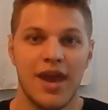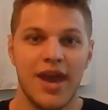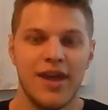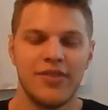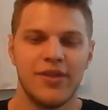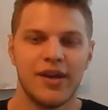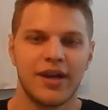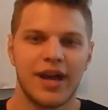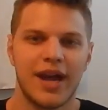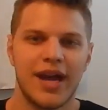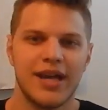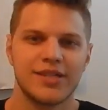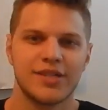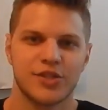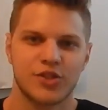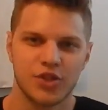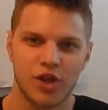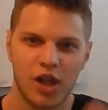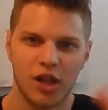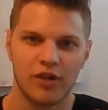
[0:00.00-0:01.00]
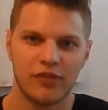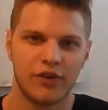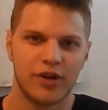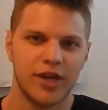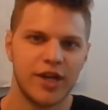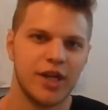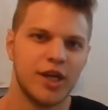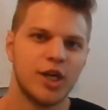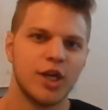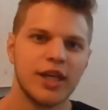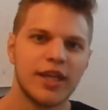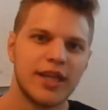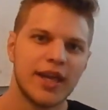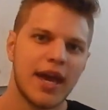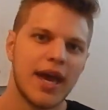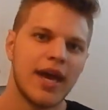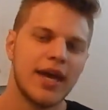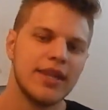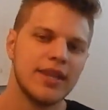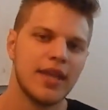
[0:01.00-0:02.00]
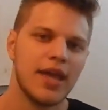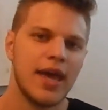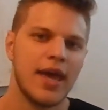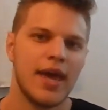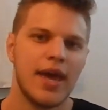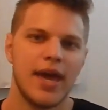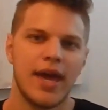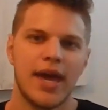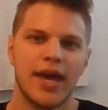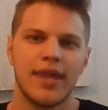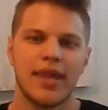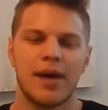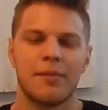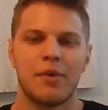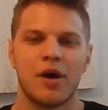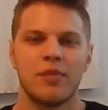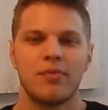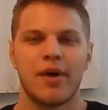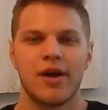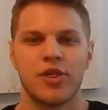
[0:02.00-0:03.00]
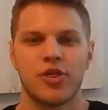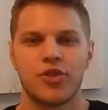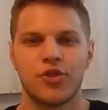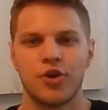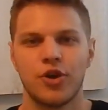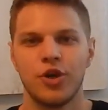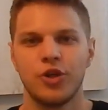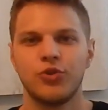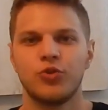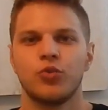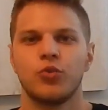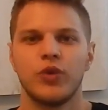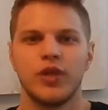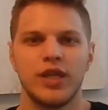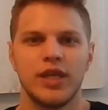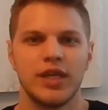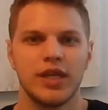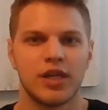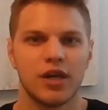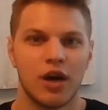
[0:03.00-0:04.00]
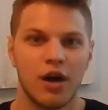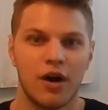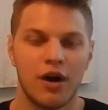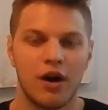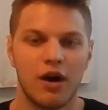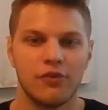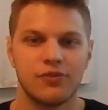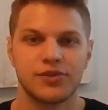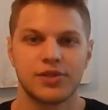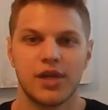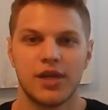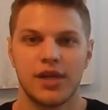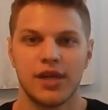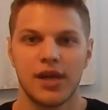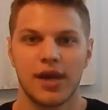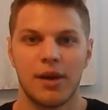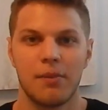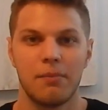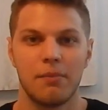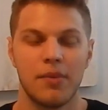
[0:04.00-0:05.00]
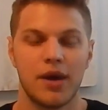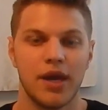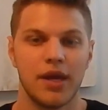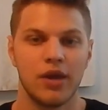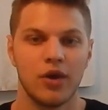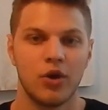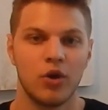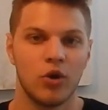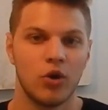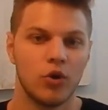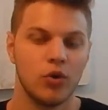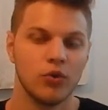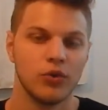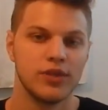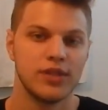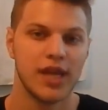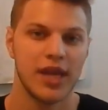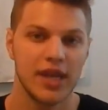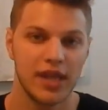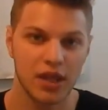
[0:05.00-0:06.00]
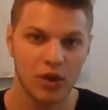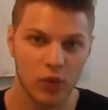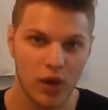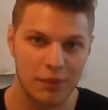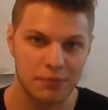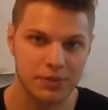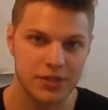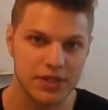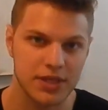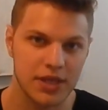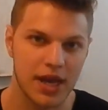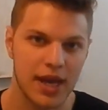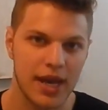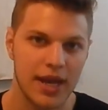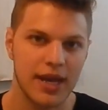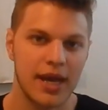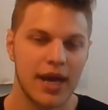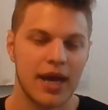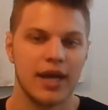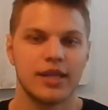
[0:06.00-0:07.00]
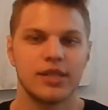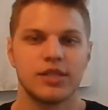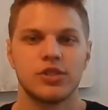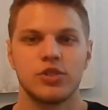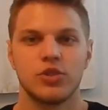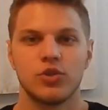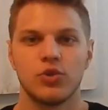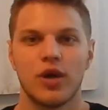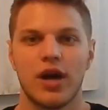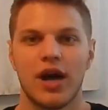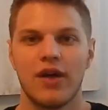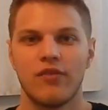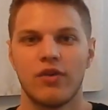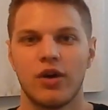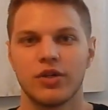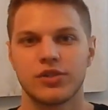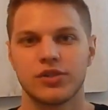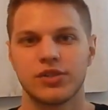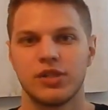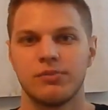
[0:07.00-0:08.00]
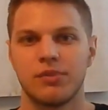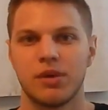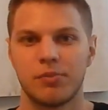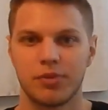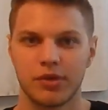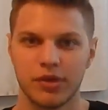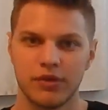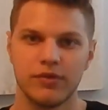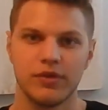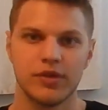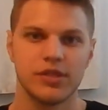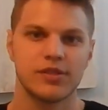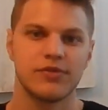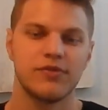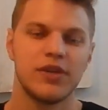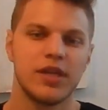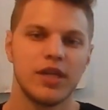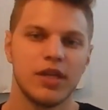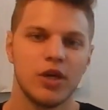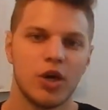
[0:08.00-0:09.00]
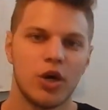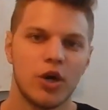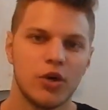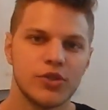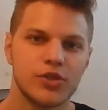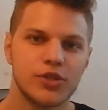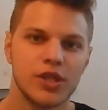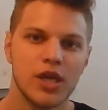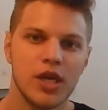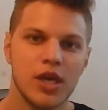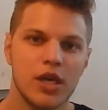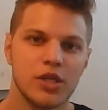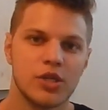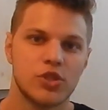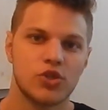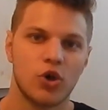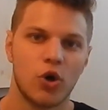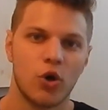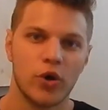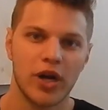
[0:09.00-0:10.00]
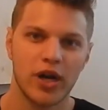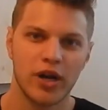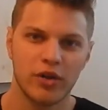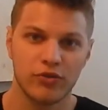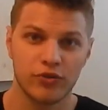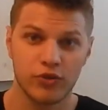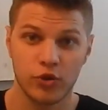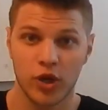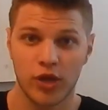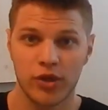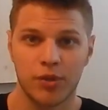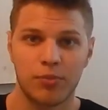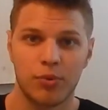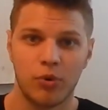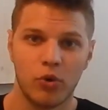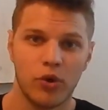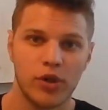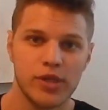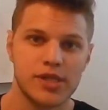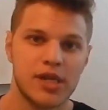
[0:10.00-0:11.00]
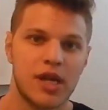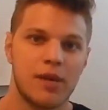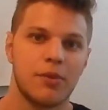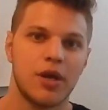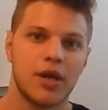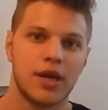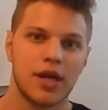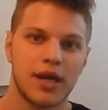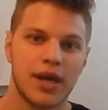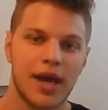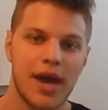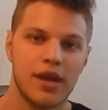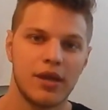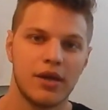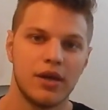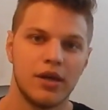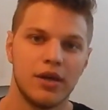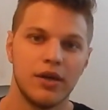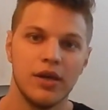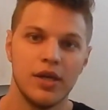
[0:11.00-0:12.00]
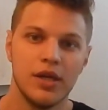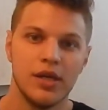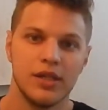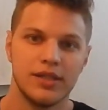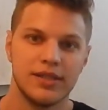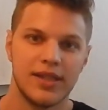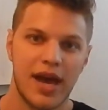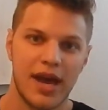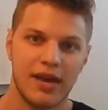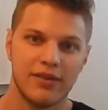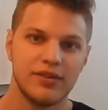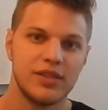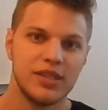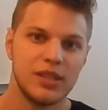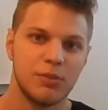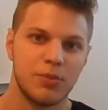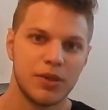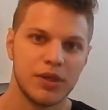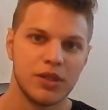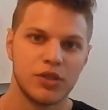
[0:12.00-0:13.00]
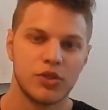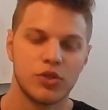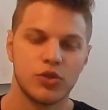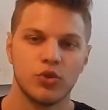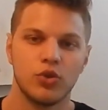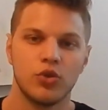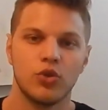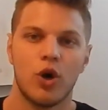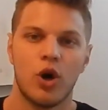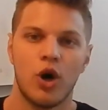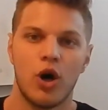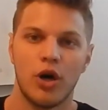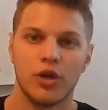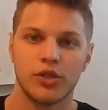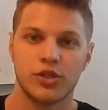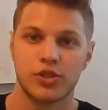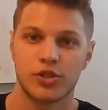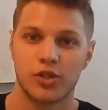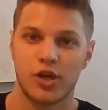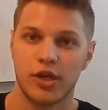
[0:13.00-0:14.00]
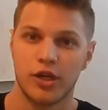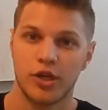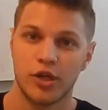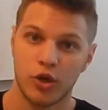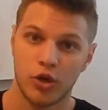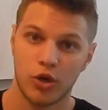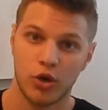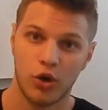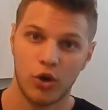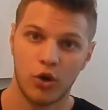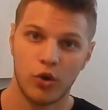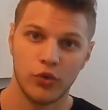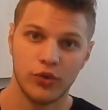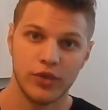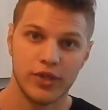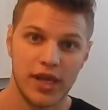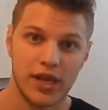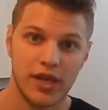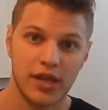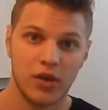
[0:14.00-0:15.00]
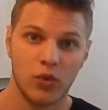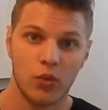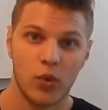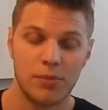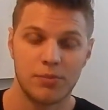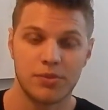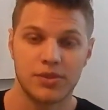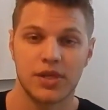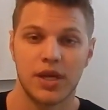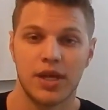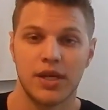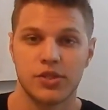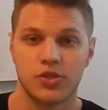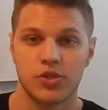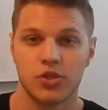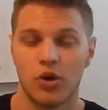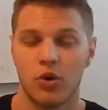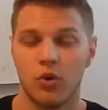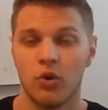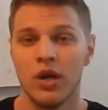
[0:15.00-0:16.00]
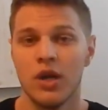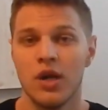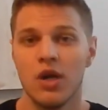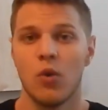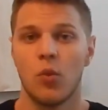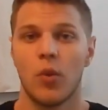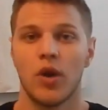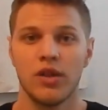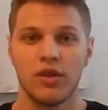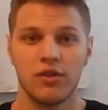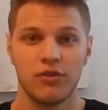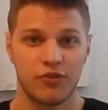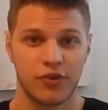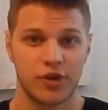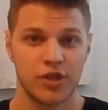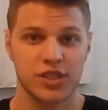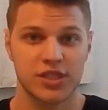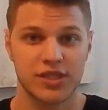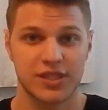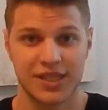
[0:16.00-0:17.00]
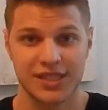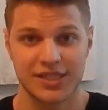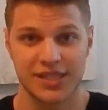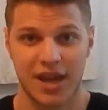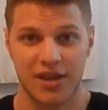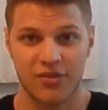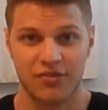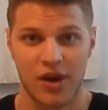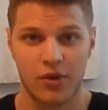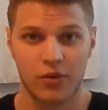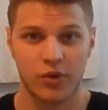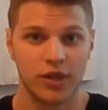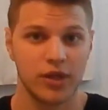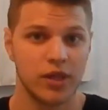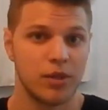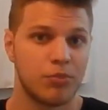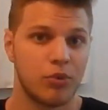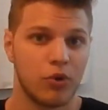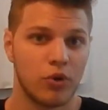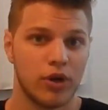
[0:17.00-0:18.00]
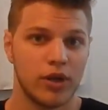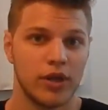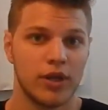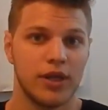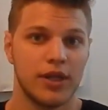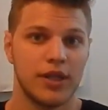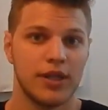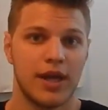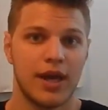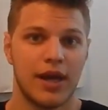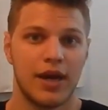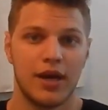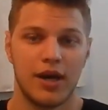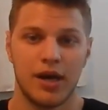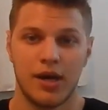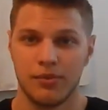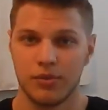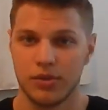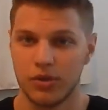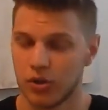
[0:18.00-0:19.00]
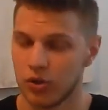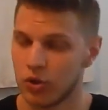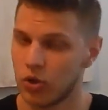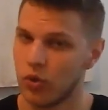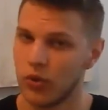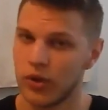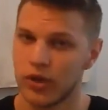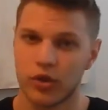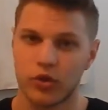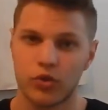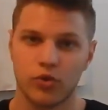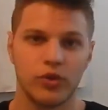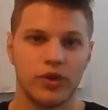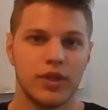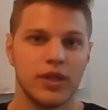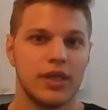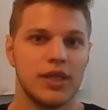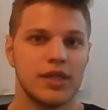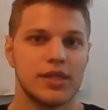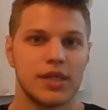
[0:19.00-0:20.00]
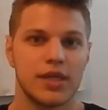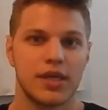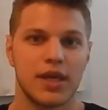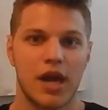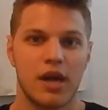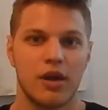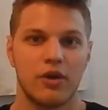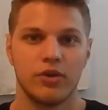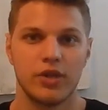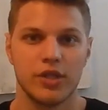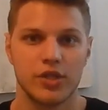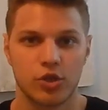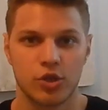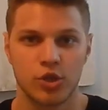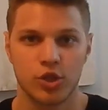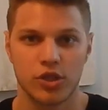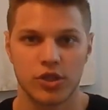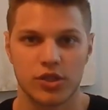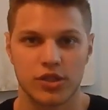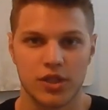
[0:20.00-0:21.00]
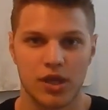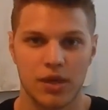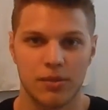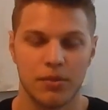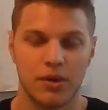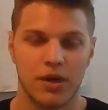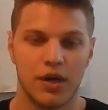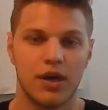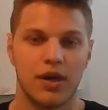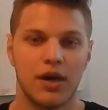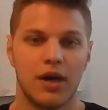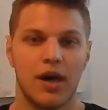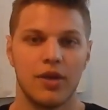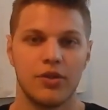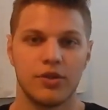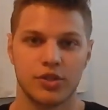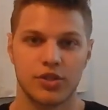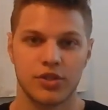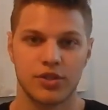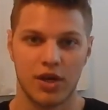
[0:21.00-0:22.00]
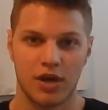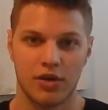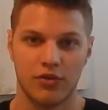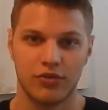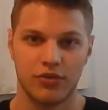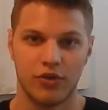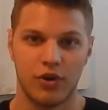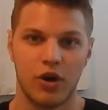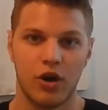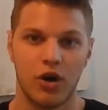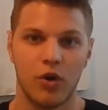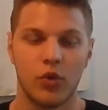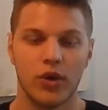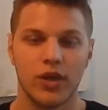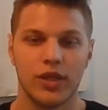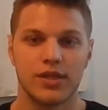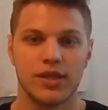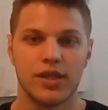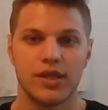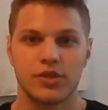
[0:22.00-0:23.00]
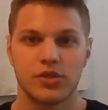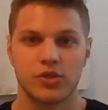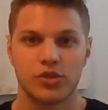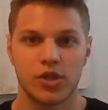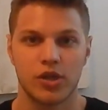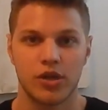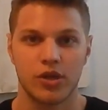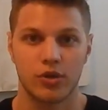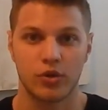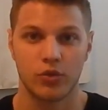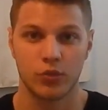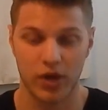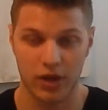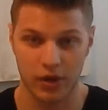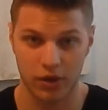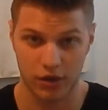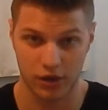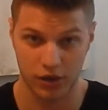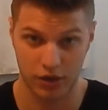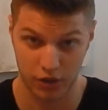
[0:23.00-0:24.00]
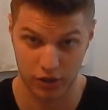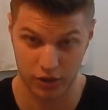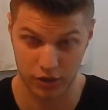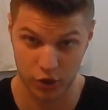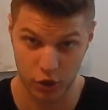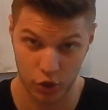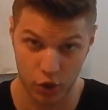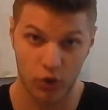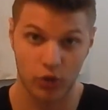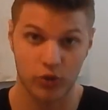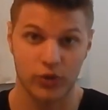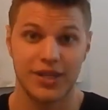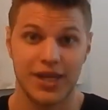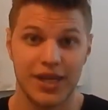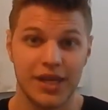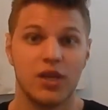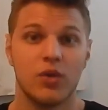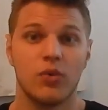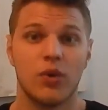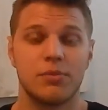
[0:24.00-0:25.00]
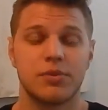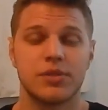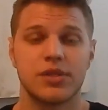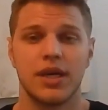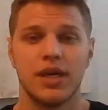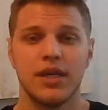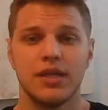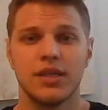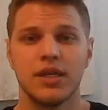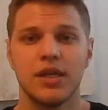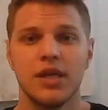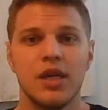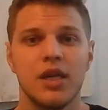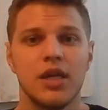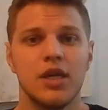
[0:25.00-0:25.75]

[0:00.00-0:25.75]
Hey there guys, it's Oliver here again, and I'm on my third week of setting up my own dating website, as you have all seen my previous videos. So here are a few other points that I'm gonna kind of dive deep into on starting your own dating website. So one of the first things that I found really important, going through this and kind of researching some other stuff on what it takes to start your own dating website.